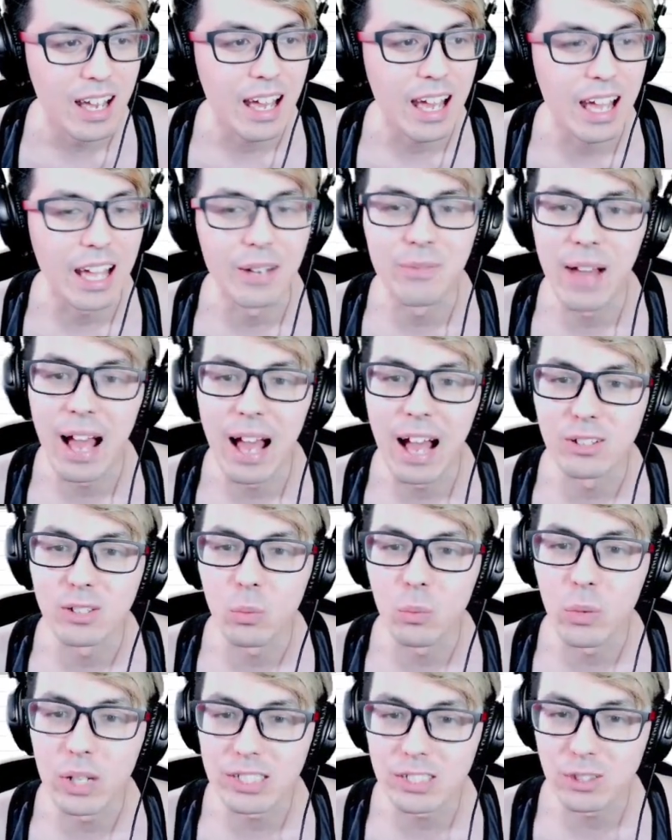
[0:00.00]
and found
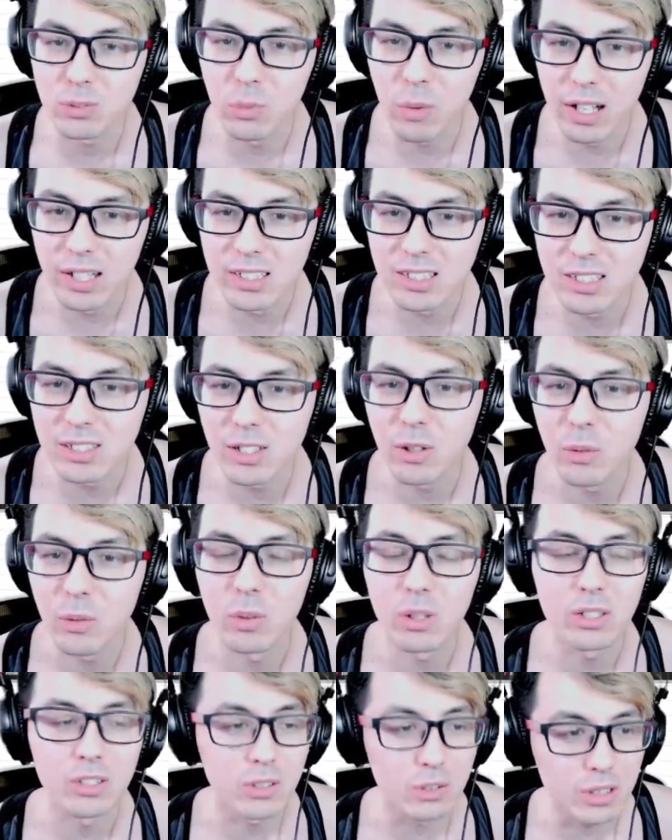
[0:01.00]
which ones
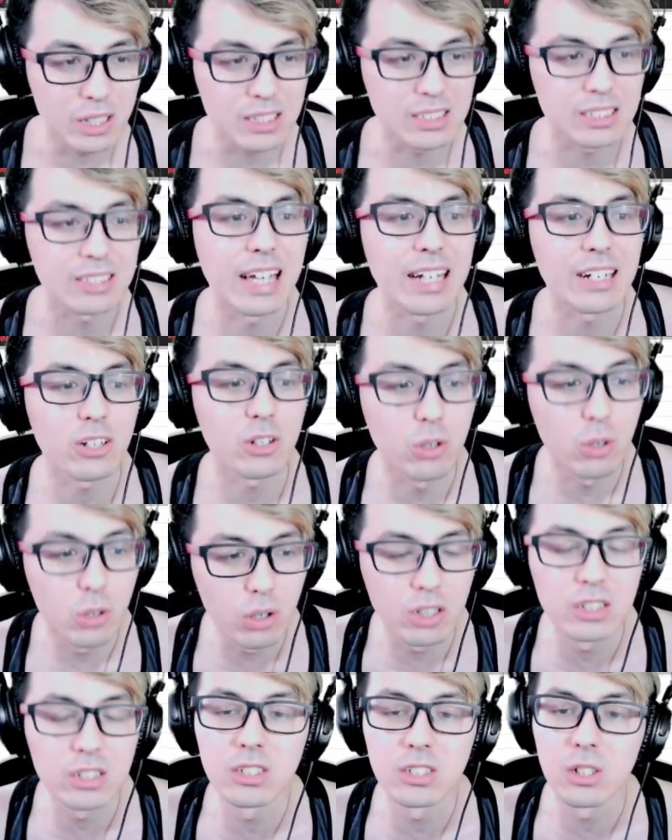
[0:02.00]
were units that
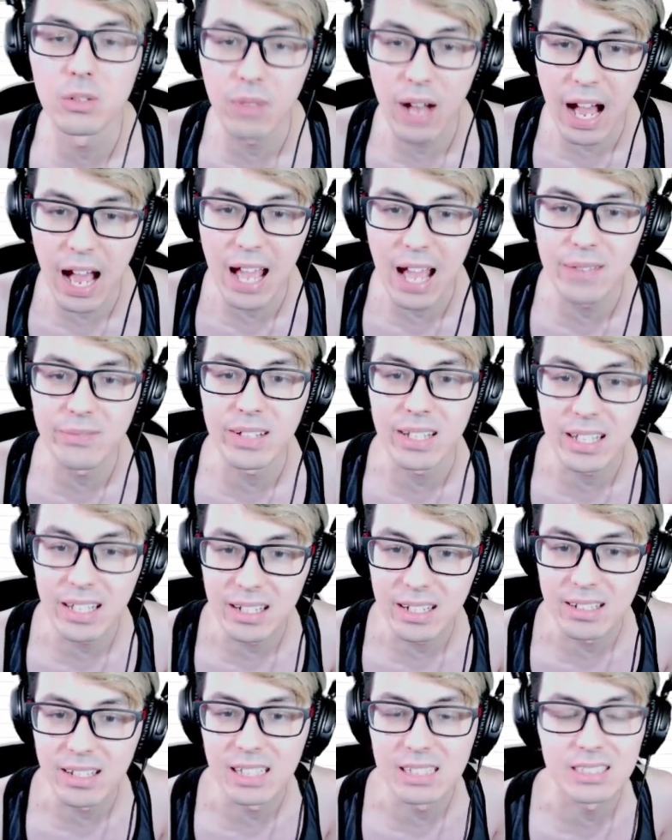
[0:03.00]
could survive
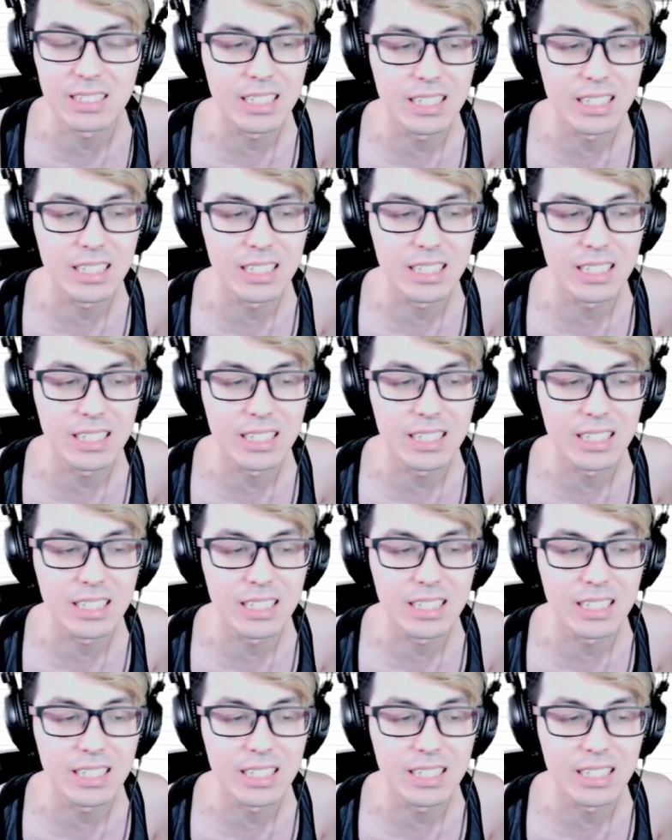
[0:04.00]
in this